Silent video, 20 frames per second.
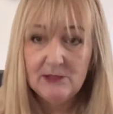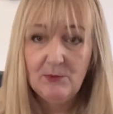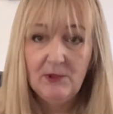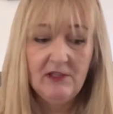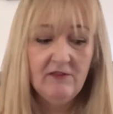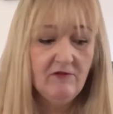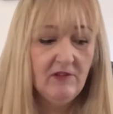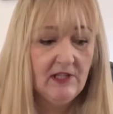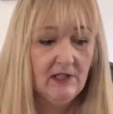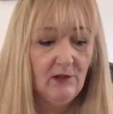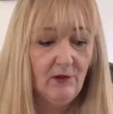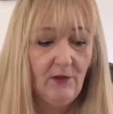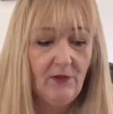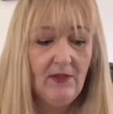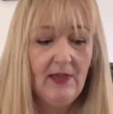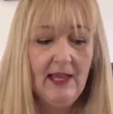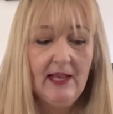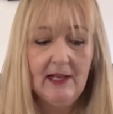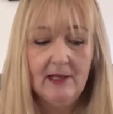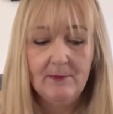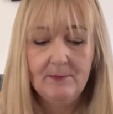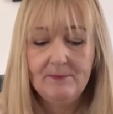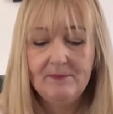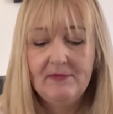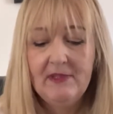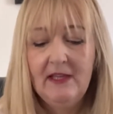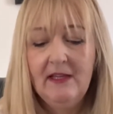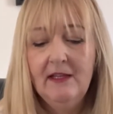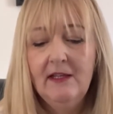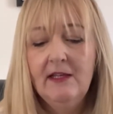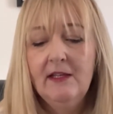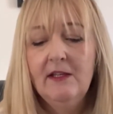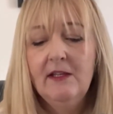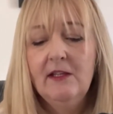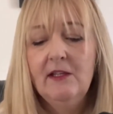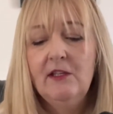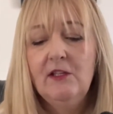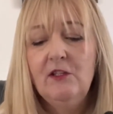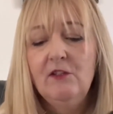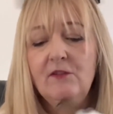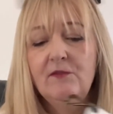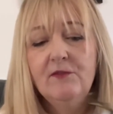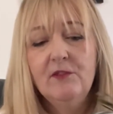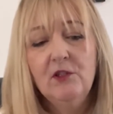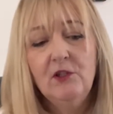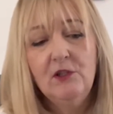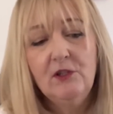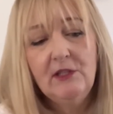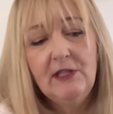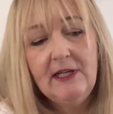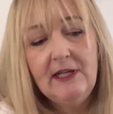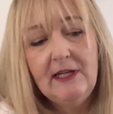were the real thing. You've got